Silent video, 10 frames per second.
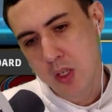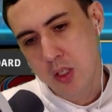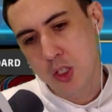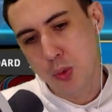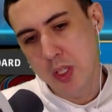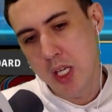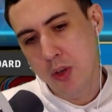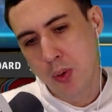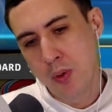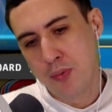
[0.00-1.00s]
Because we need
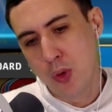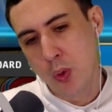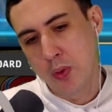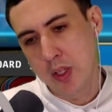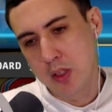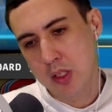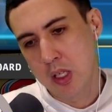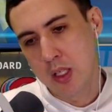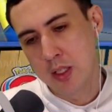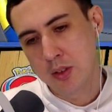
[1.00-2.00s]
all 4 of these
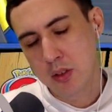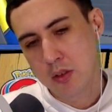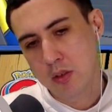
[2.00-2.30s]
cards.